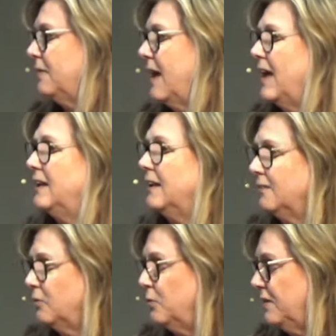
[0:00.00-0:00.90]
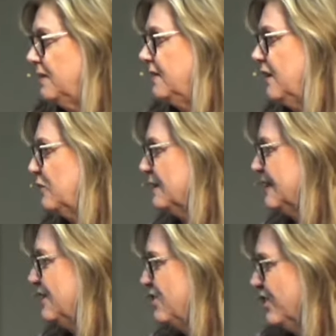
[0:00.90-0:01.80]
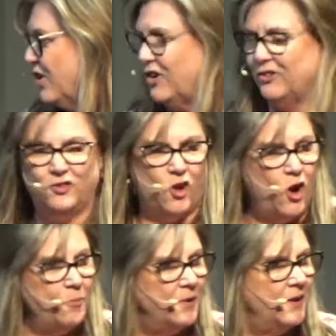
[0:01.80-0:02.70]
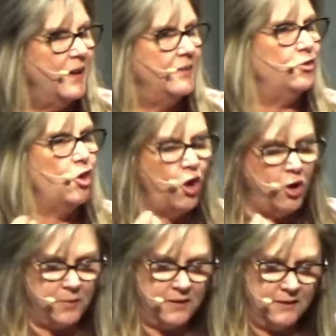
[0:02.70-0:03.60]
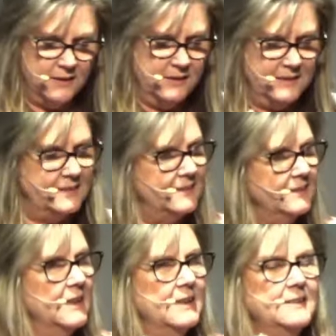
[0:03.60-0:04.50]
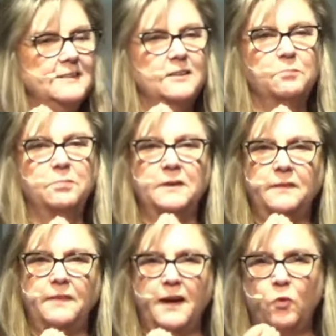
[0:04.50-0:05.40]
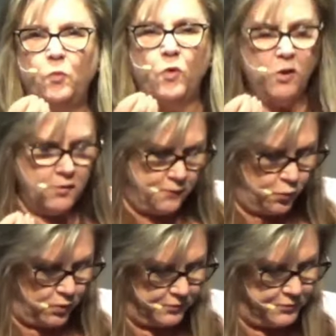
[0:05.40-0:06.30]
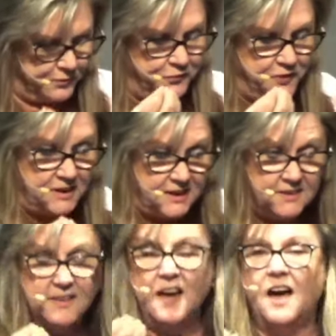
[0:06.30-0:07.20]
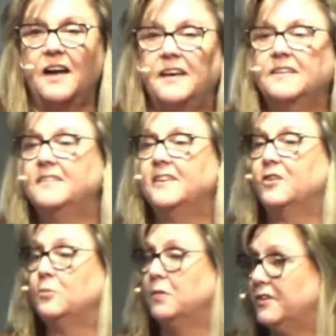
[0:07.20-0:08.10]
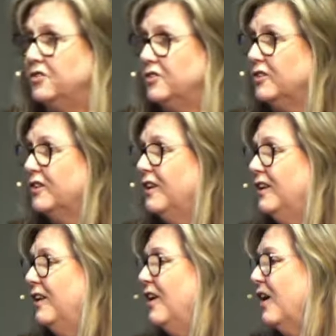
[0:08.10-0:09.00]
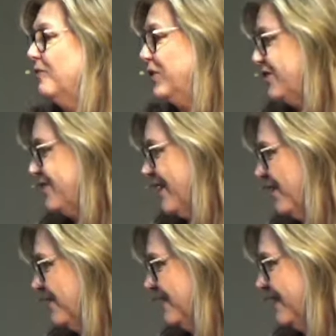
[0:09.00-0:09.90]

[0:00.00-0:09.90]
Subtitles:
tenet within their religion called Dharma, and Dharma is simply their word for fulfilling the highest expression of yourself.